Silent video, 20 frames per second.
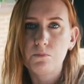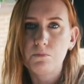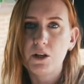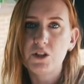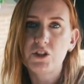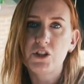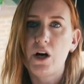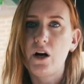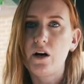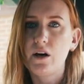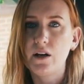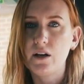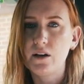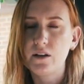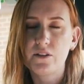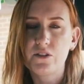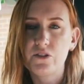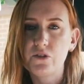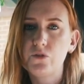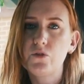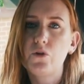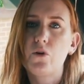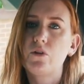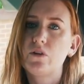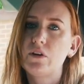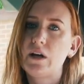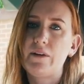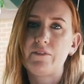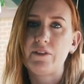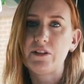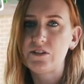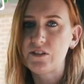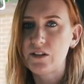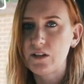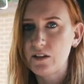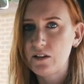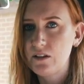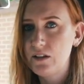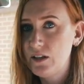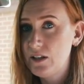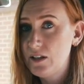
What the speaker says: much higher, because you're not having to